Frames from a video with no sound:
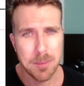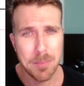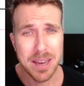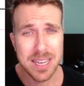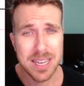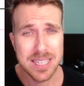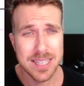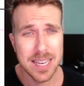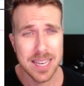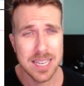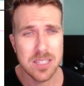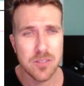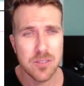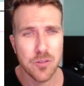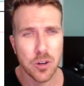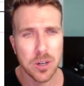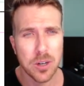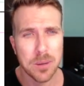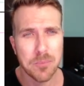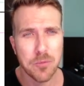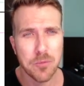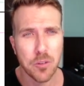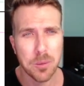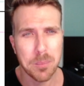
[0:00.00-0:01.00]
sense
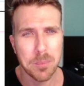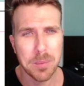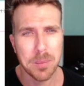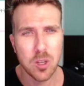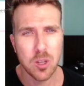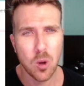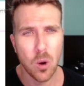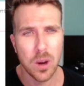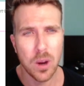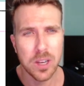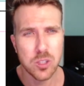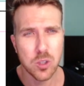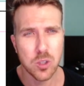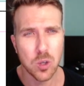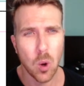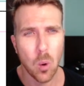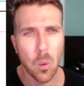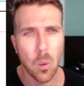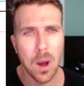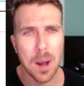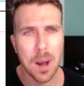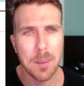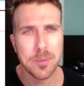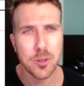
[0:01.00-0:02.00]
for Bitcoin to
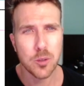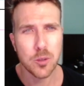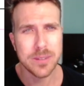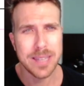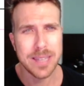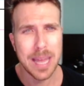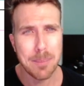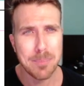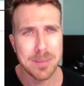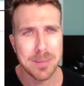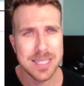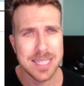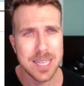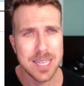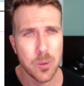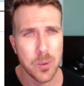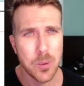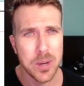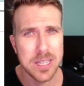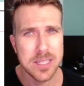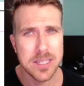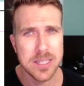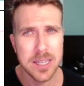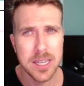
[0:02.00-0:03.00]
go up to tap this
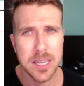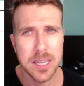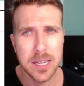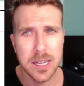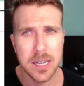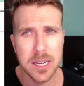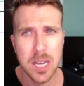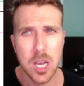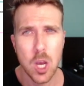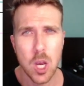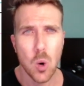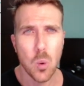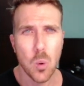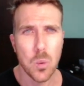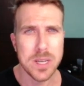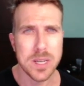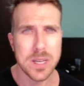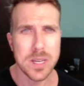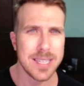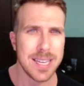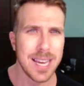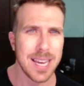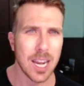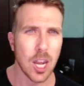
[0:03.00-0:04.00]
liquidity here. We
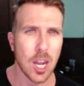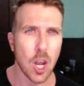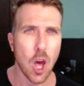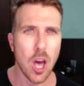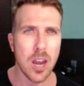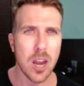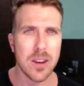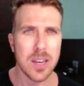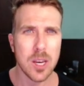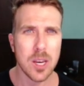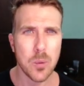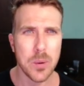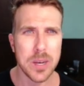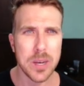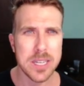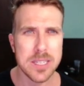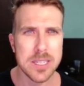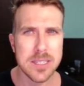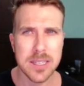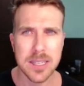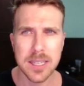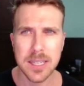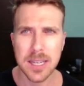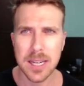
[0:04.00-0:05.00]
see a lot of
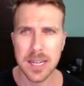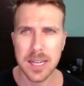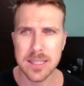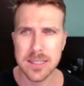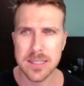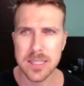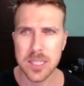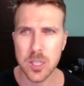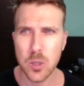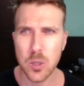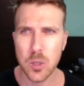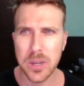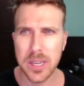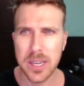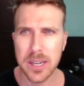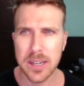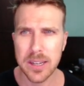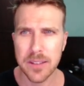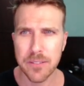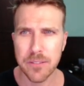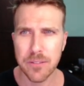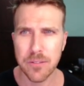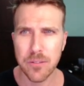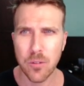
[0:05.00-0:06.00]
liquidity until here
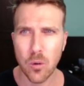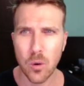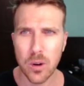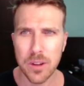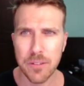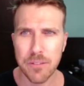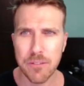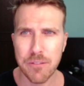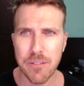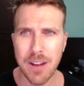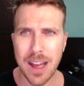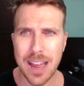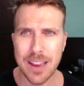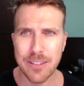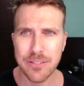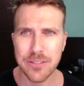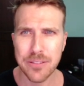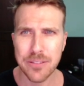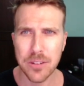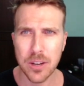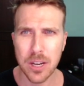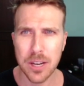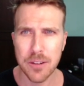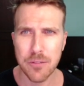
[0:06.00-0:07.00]
the
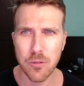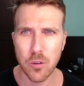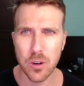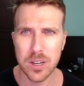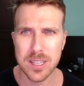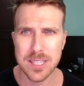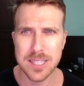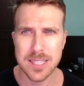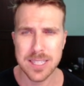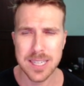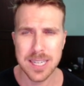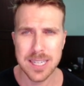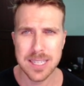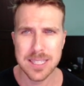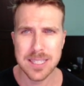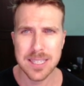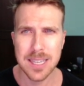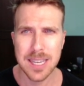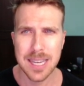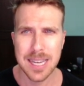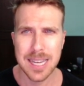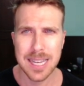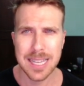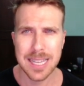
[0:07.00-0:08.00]

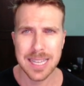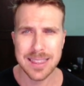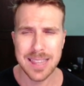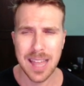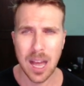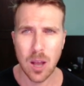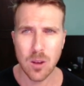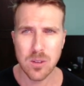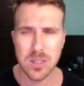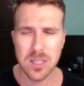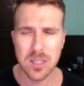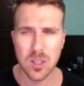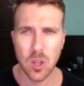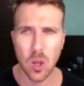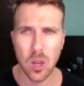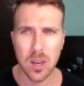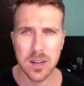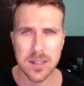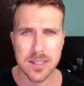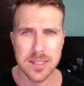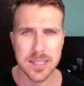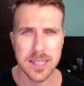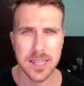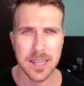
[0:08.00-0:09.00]

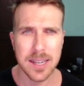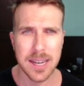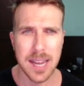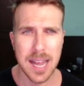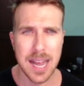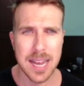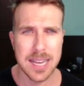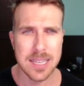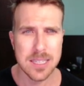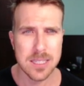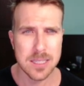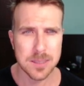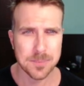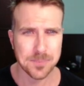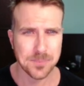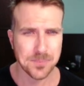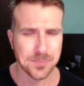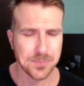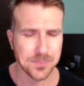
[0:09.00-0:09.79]
$46,000 here, guys.